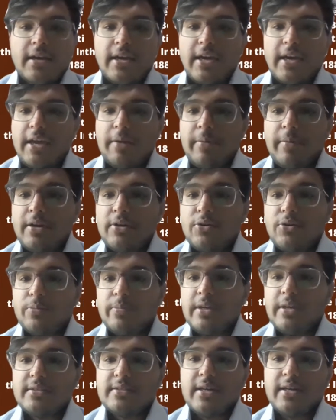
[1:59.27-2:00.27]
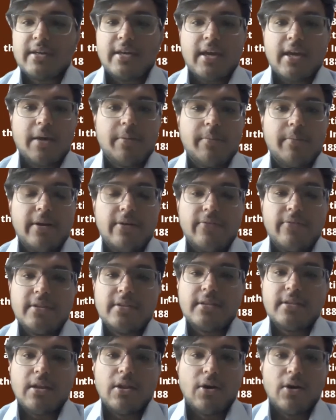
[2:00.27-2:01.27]
aiming to bridge the gap
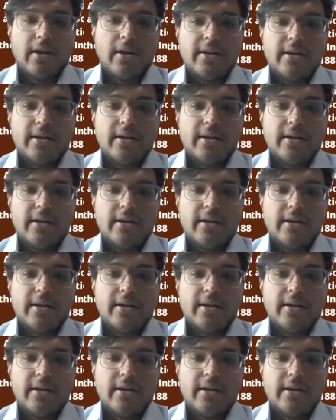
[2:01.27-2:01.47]
between law